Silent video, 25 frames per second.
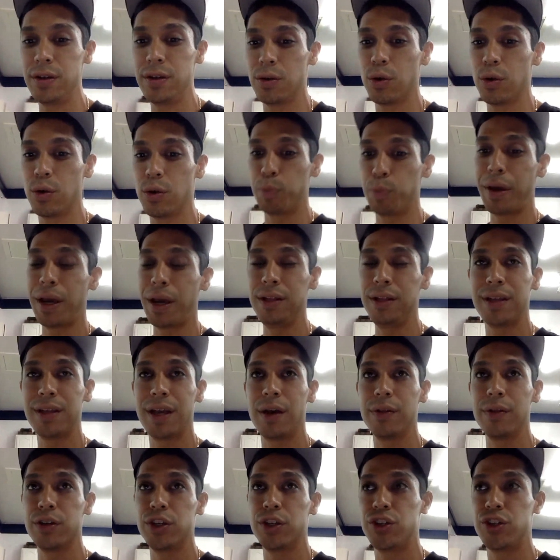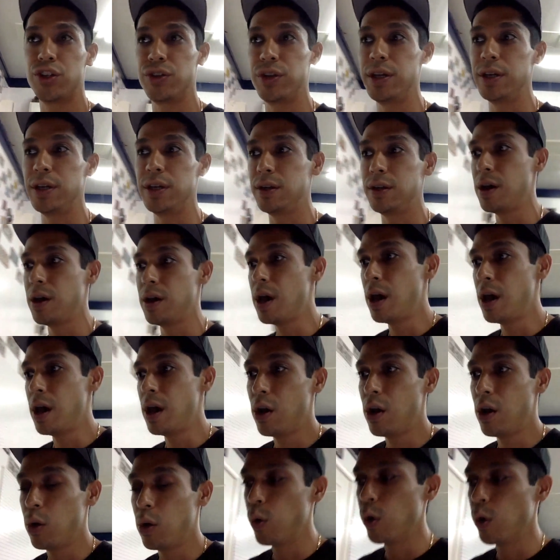or paint down the street.
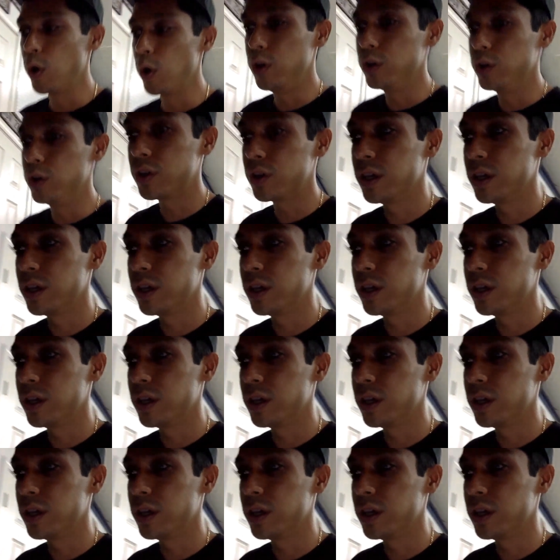Or you can